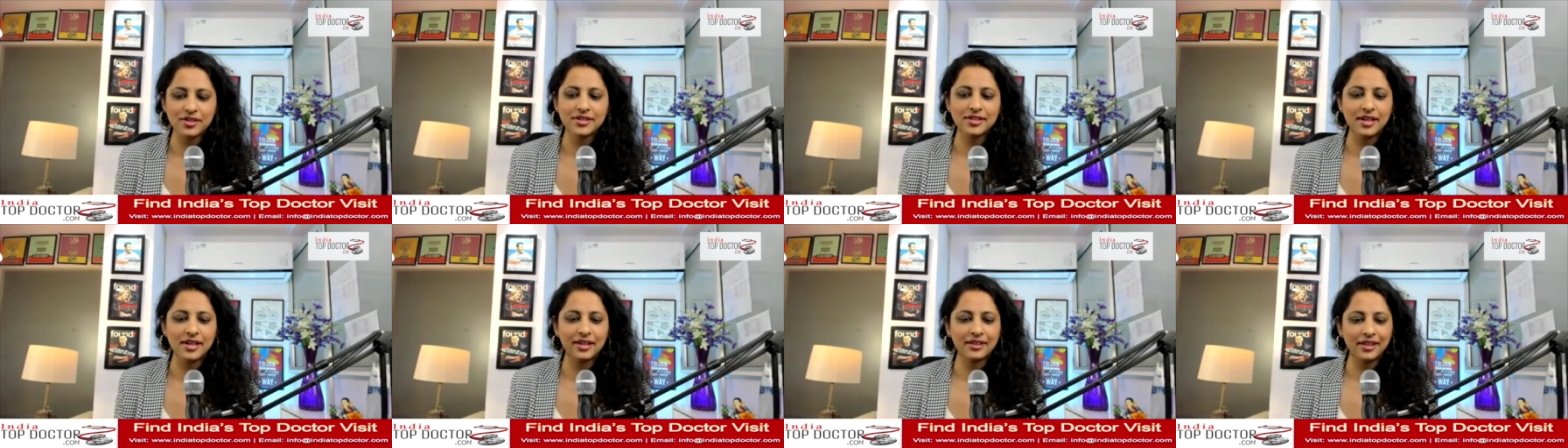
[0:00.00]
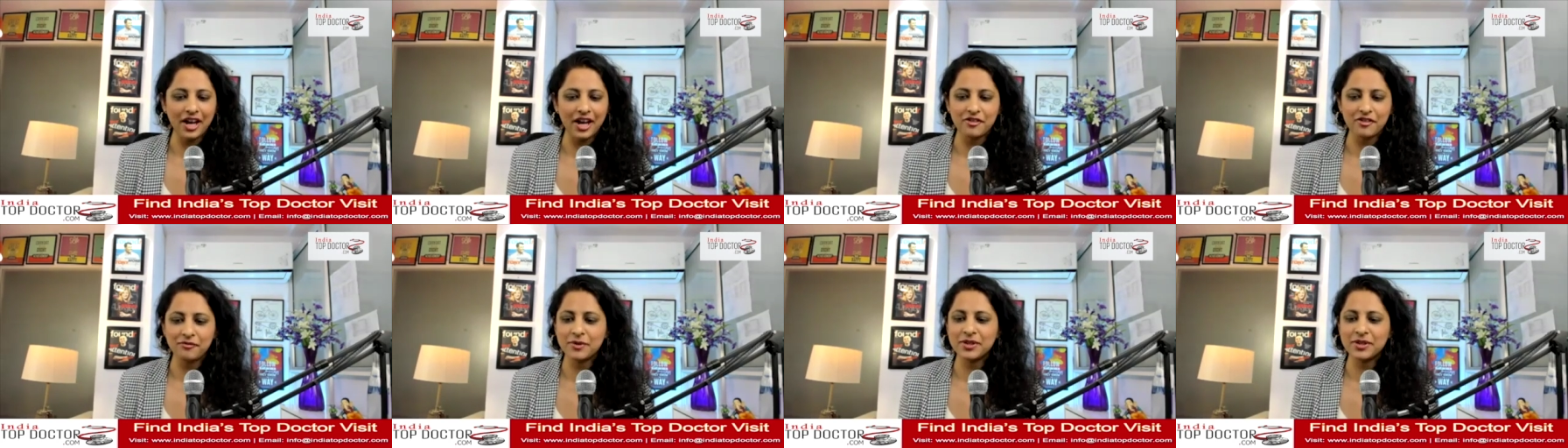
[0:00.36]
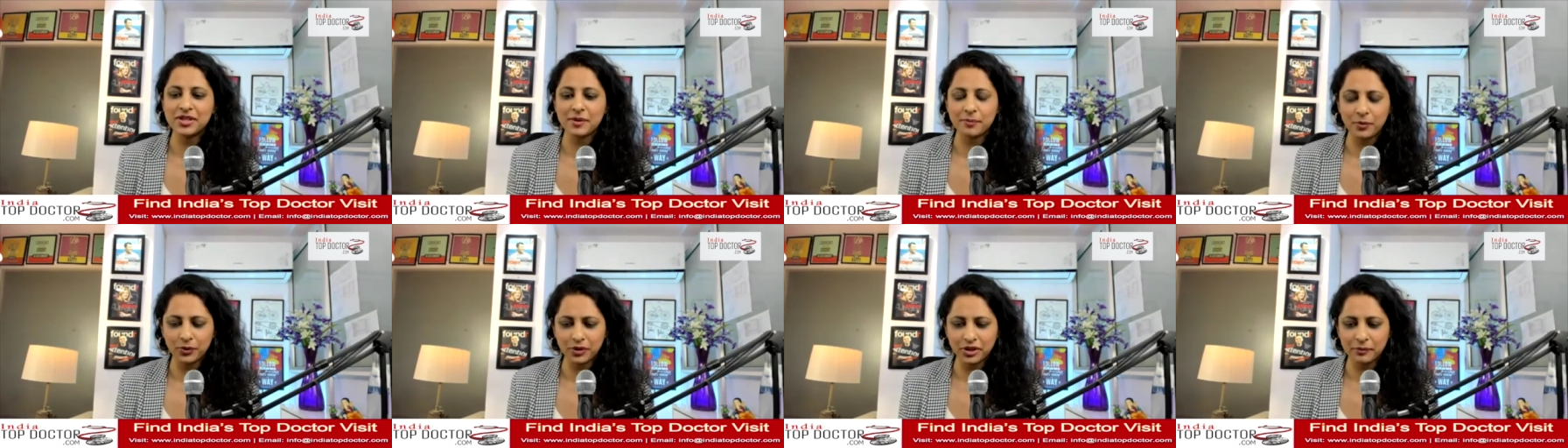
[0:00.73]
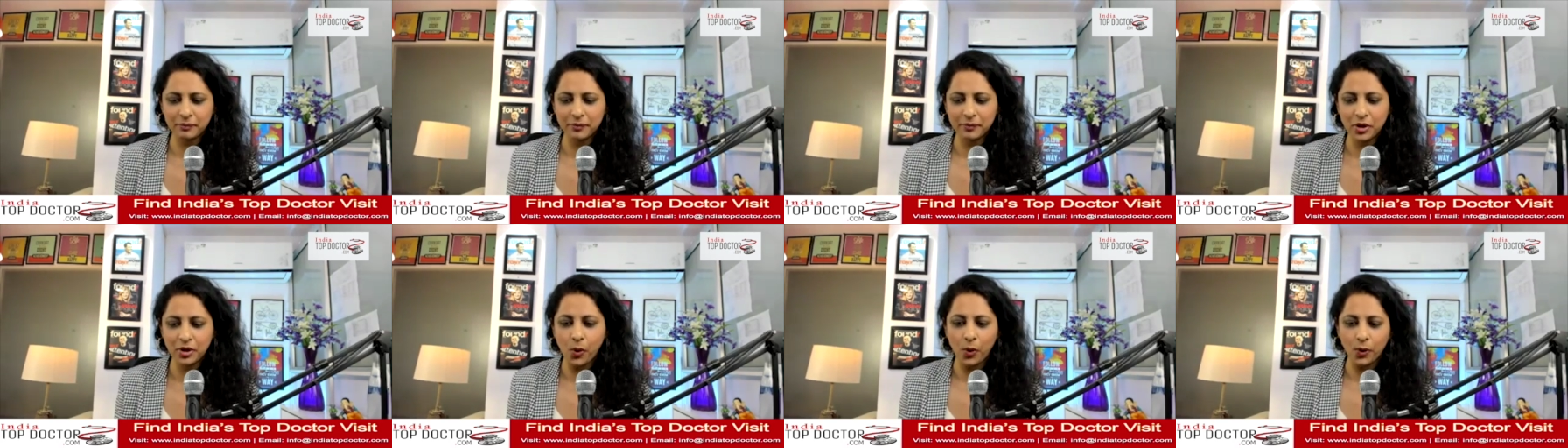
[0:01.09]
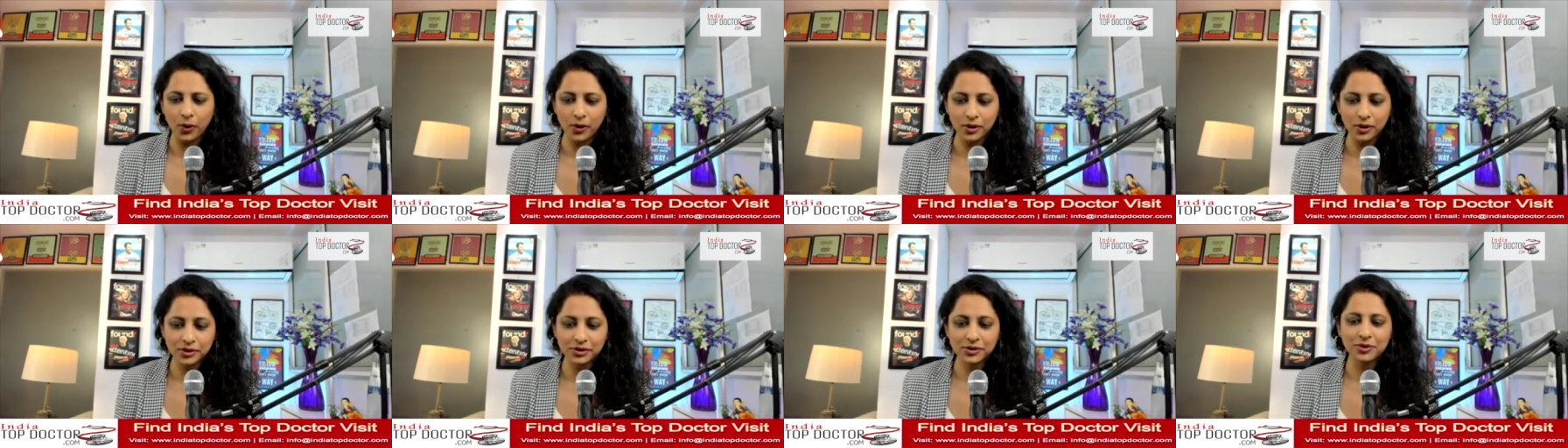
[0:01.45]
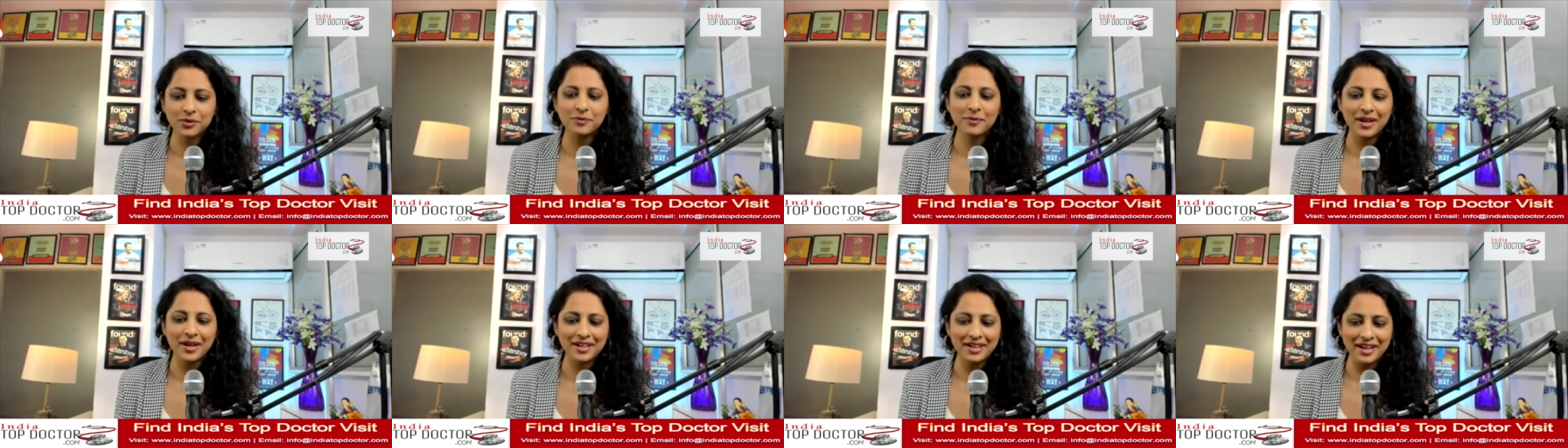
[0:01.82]
and they have been supporting me all through
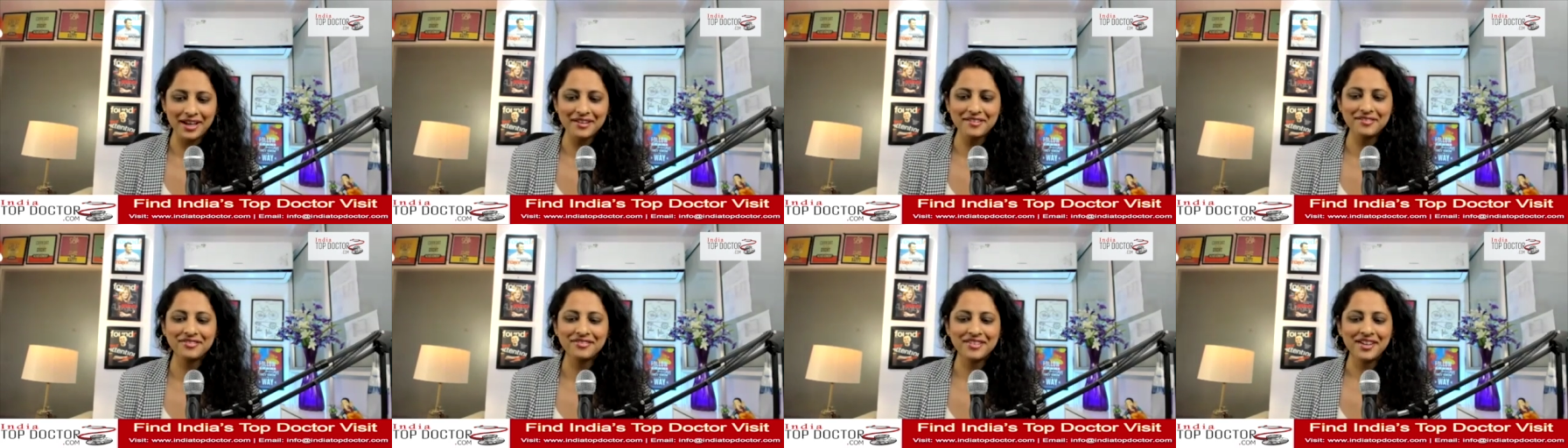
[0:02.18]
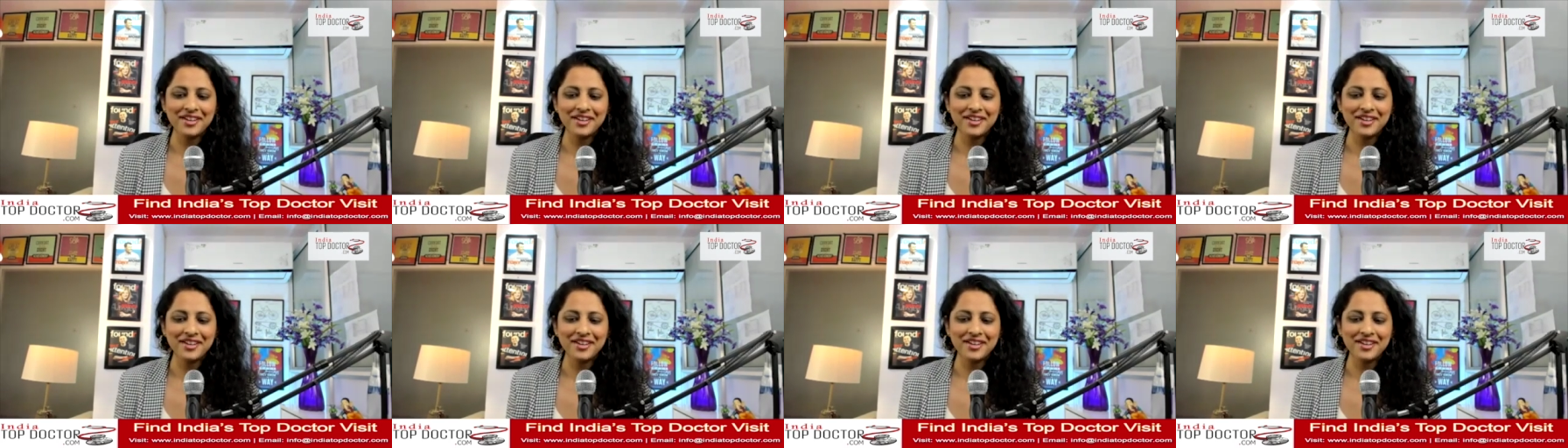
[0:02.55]
my life.